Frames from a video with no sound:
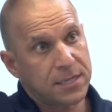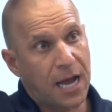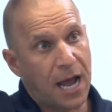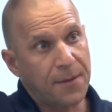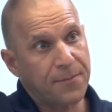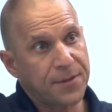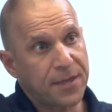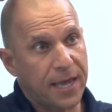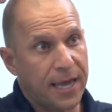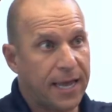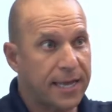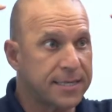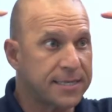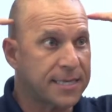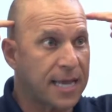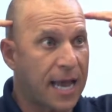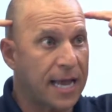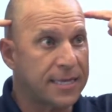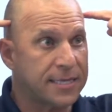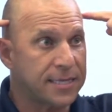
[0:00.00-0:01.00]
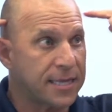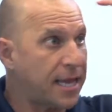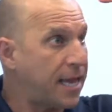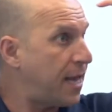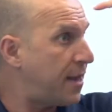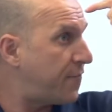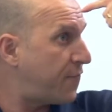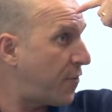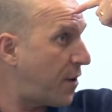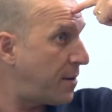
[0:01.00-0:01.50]
top of the head, sides of the
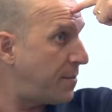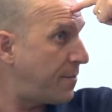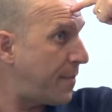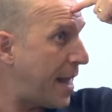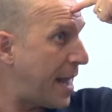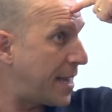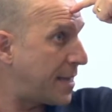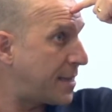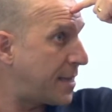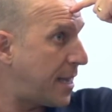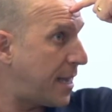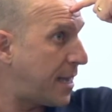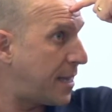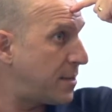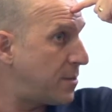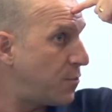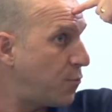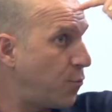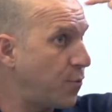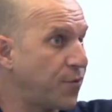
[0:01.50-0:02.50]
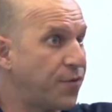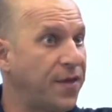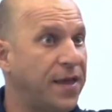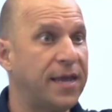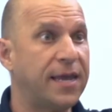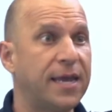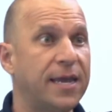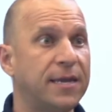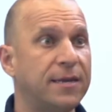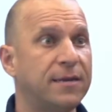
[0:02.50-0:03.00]
head, front and back of the head. We're thinking.